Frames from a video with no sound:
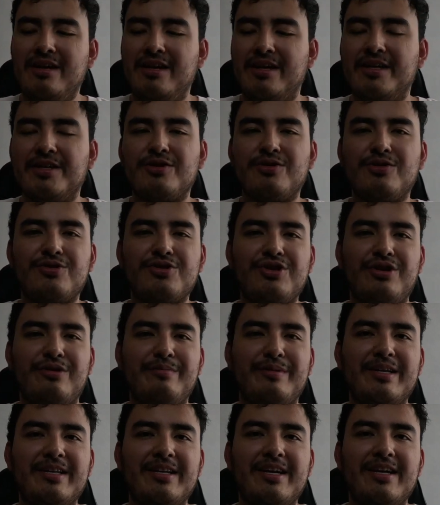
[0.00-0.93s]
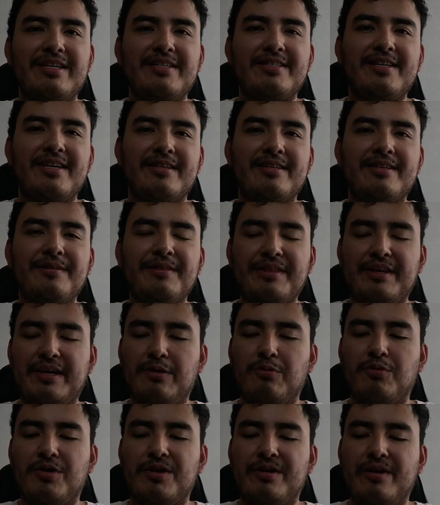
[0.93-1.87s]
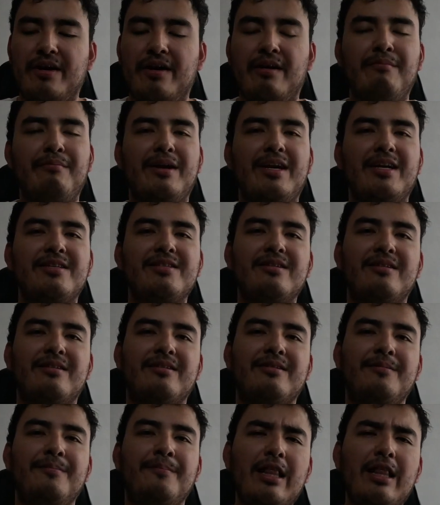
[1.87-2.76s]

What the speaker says: any social media is that they were amazing.